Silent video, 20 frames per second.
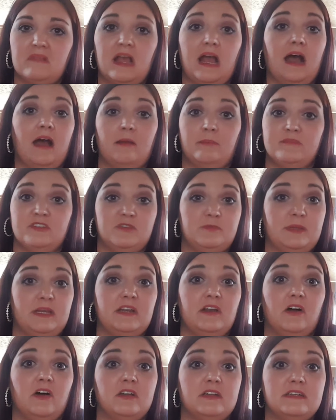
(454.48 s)
I'm just
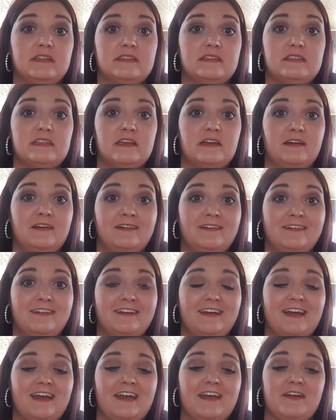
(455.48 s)
being honest.
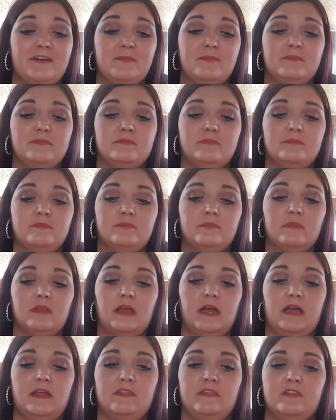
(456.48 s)
And
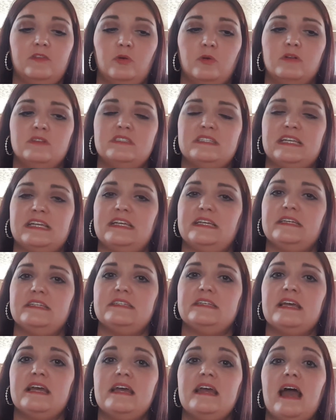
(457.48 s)
towards the
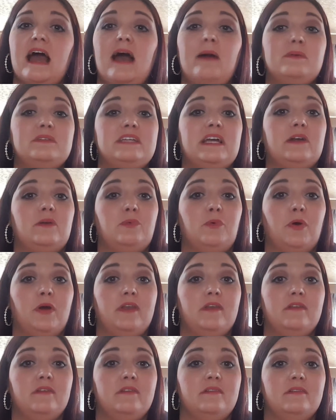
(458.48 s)
end, I would take
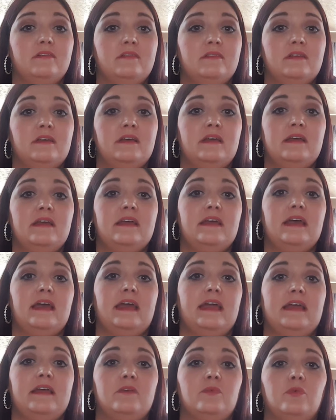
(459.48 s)
1.
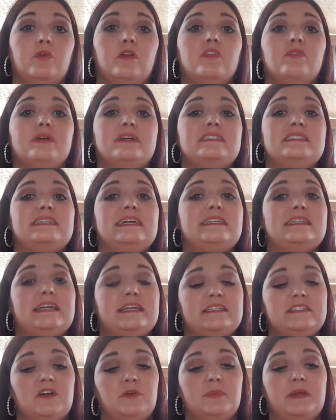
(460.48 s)
And one of the reasons I
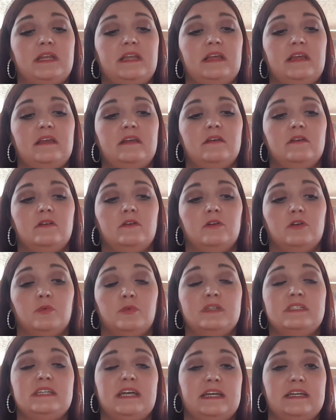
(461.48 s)
take so many, or
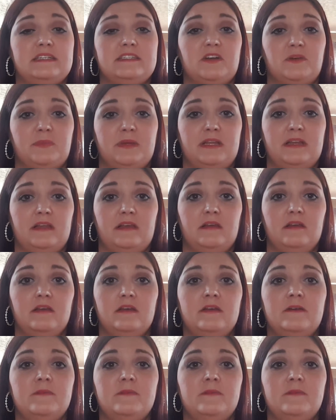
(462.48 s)
would take so many,